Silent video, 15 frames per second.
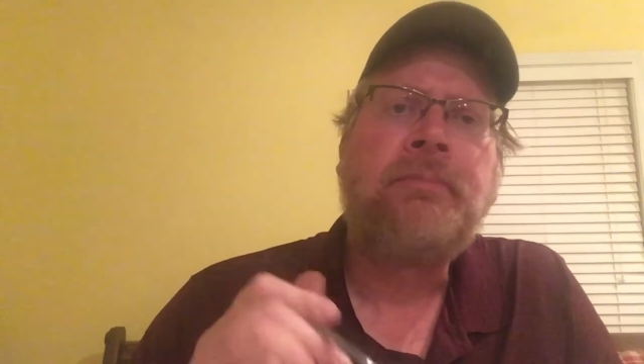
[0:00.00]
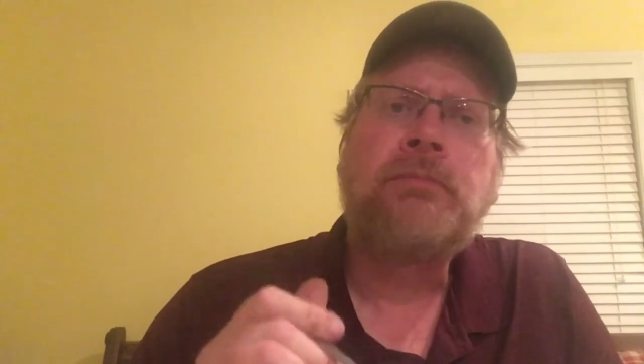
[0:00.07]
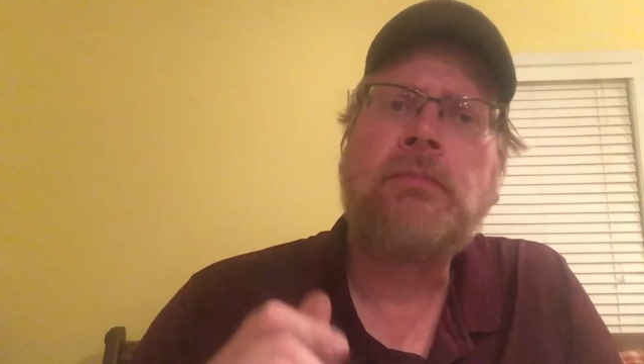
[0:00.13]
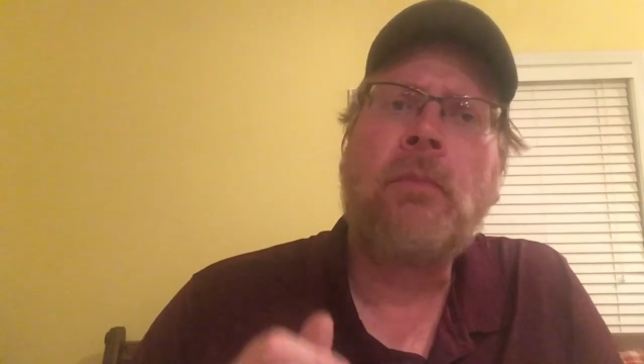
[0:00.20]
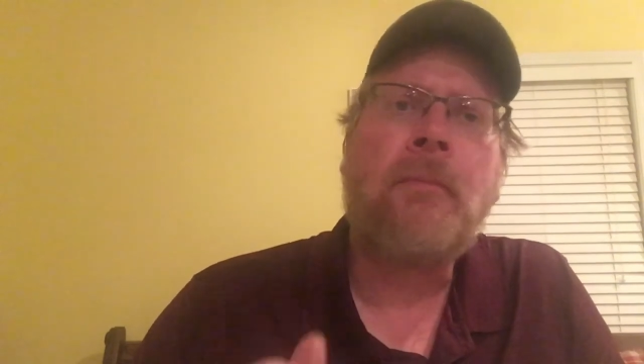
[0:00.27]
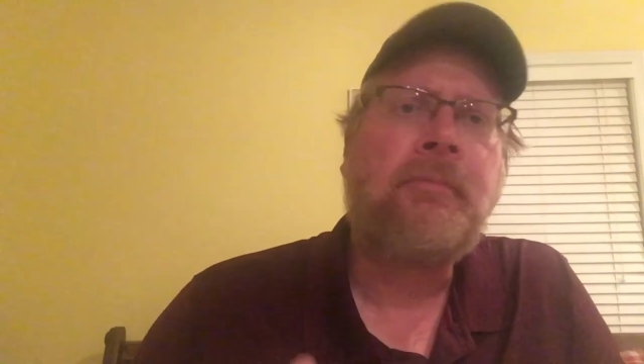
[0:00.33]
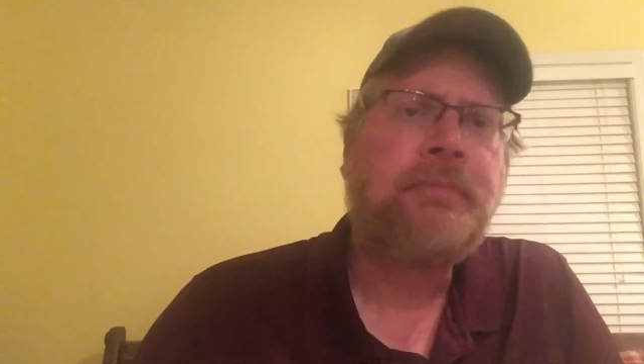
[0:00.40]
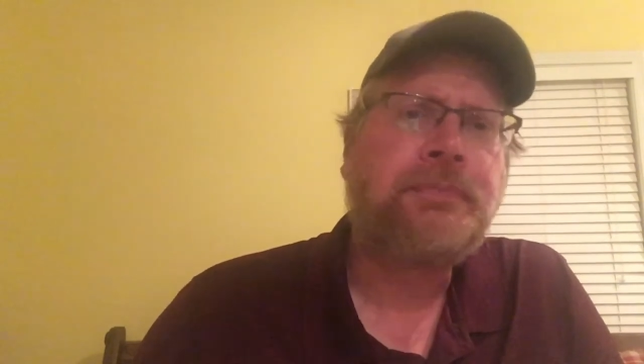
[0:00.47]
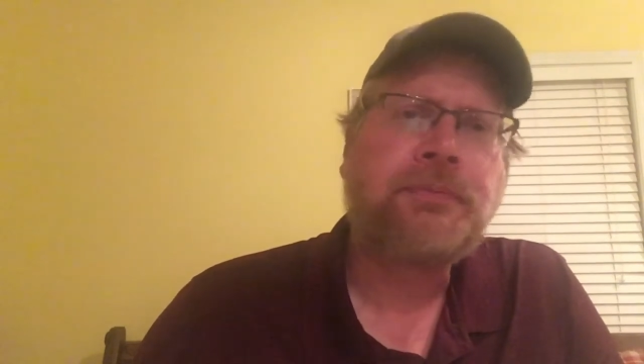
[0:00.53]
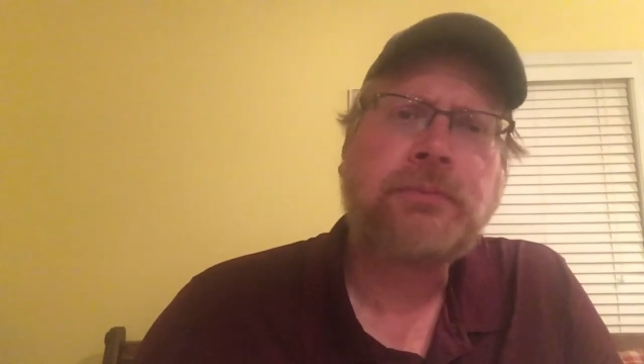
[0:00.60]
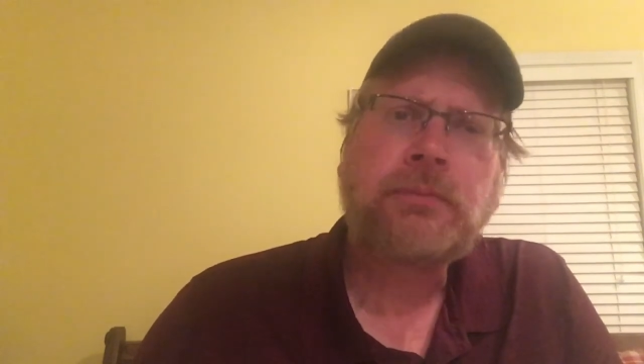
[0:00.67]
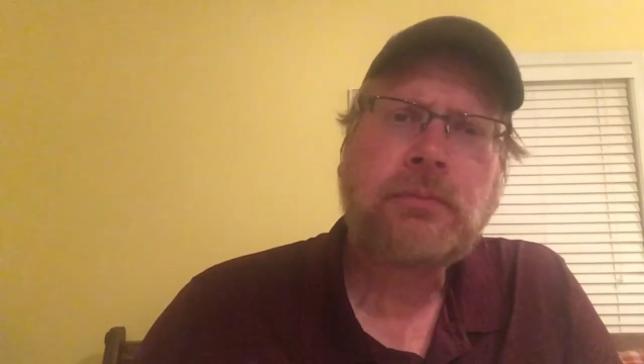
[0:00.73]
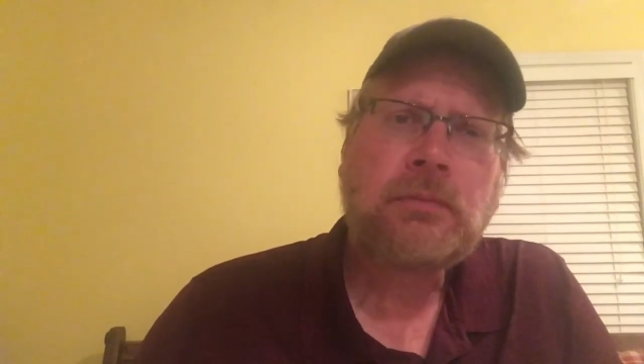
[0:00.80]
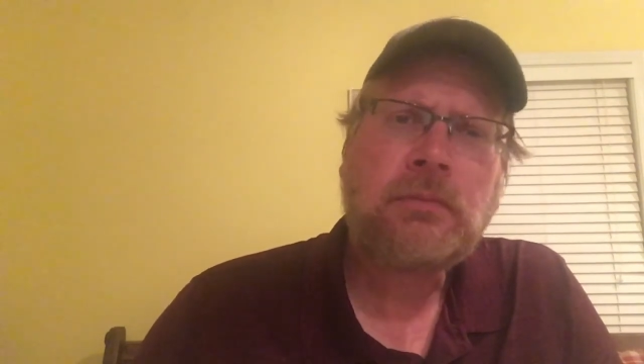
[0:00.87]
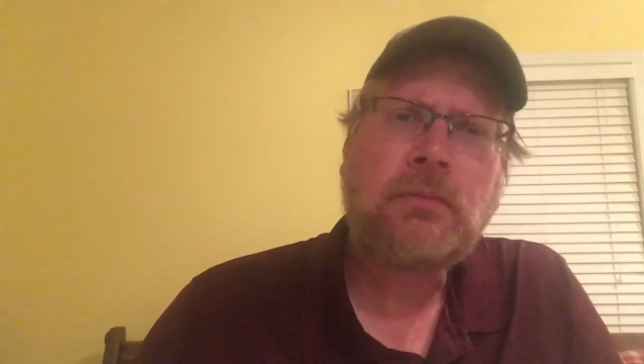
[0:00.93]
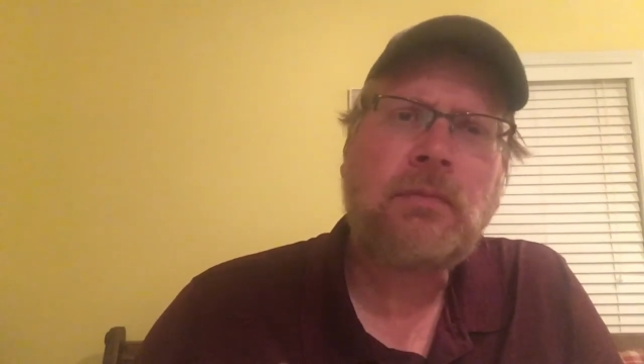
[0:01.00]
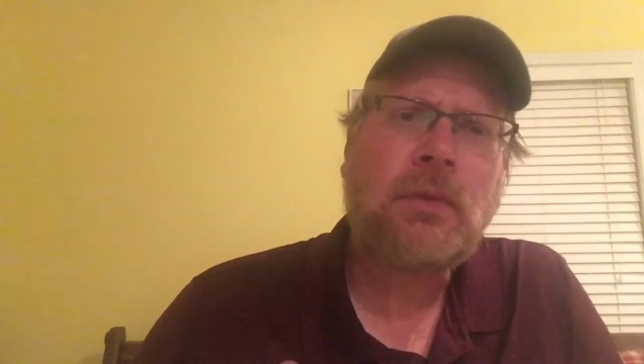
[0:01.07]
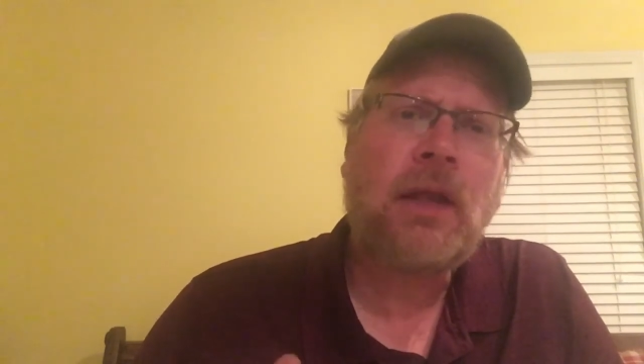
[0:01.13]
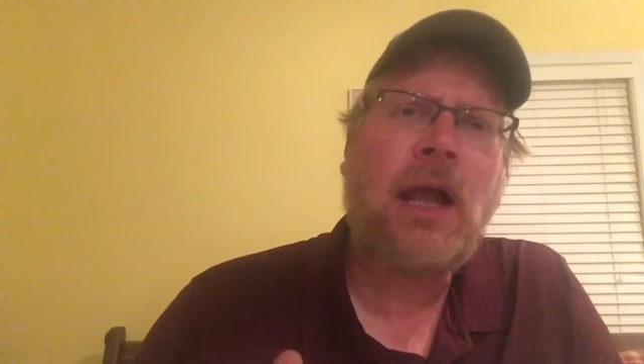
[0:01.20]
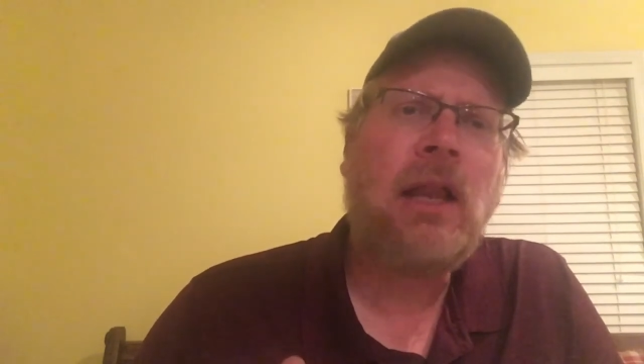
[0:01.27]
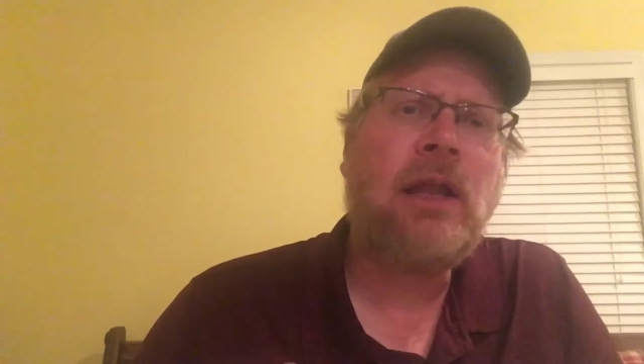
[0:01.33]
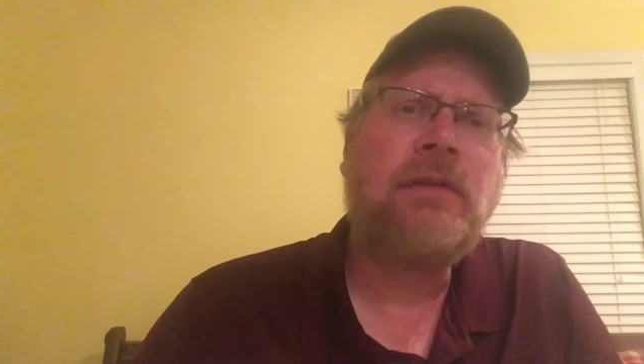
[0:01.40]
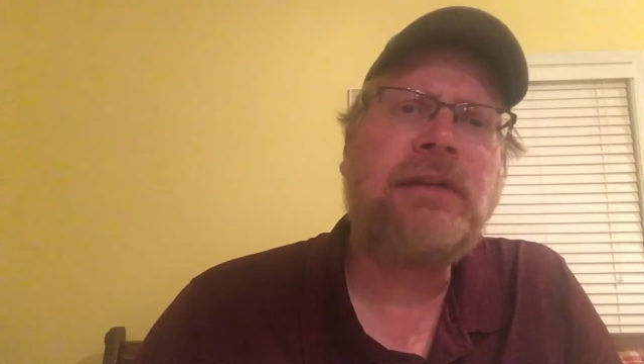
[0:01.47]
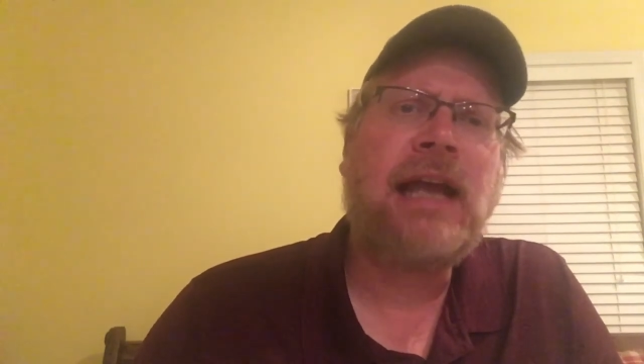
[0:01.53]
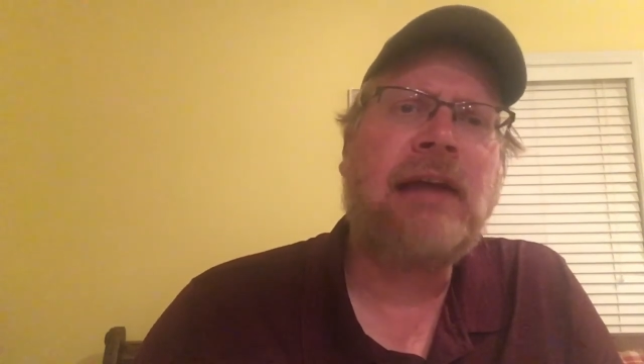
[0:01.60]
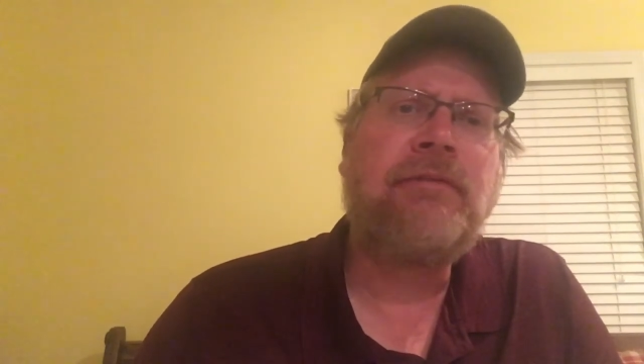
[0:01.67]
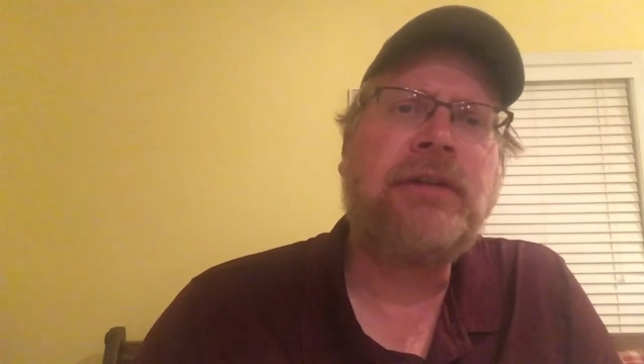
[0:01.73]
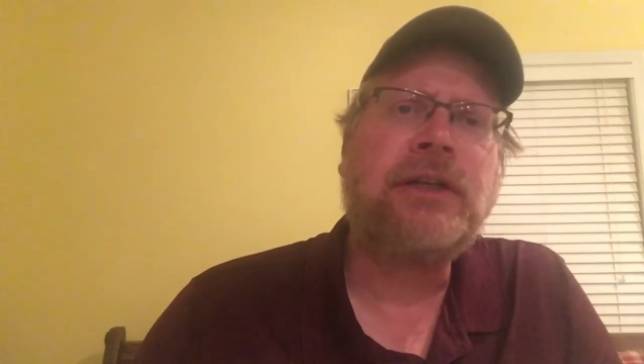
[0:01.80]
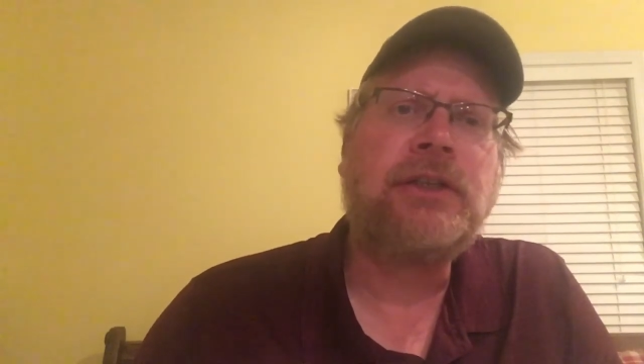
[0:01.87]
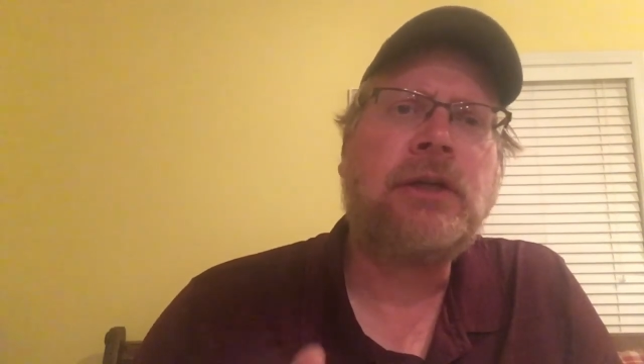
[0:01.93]
Mmm. I love
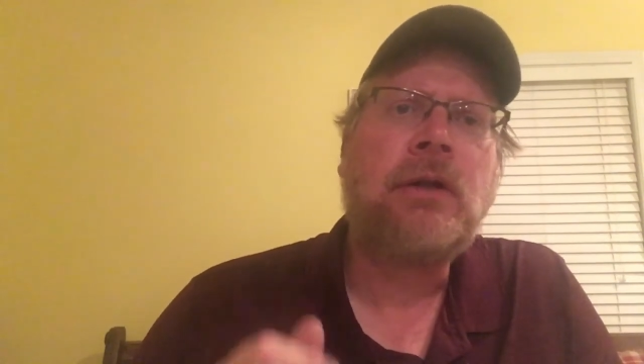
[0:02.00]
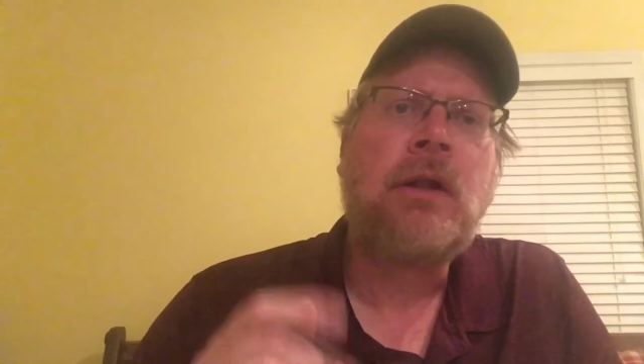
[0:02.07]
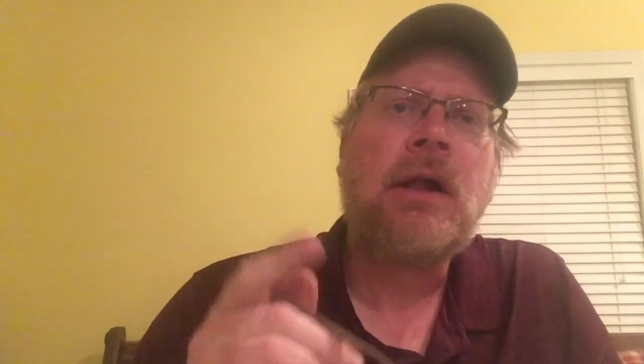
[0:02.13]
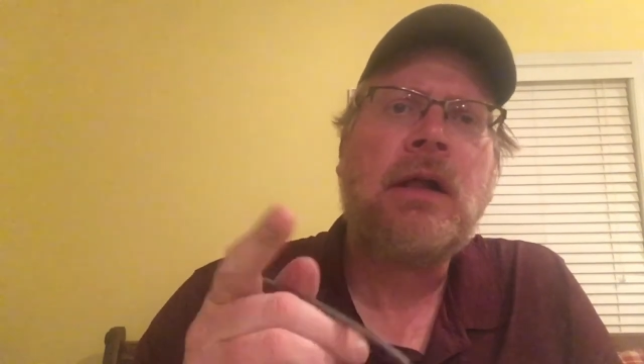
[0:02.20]
catfish.